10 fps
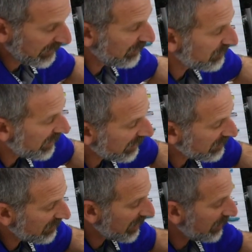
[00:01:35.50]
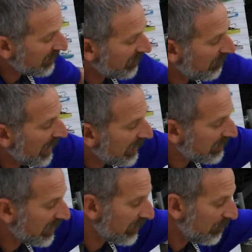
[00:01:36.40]
Here's an access hatch in the
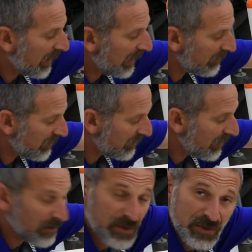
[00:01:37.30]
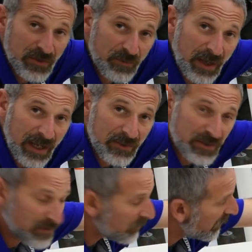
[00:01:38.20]
back. You got your battery stowage and your battery
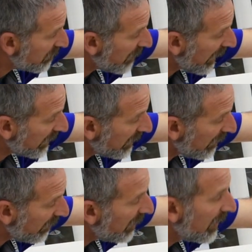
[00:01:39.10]
switch back here.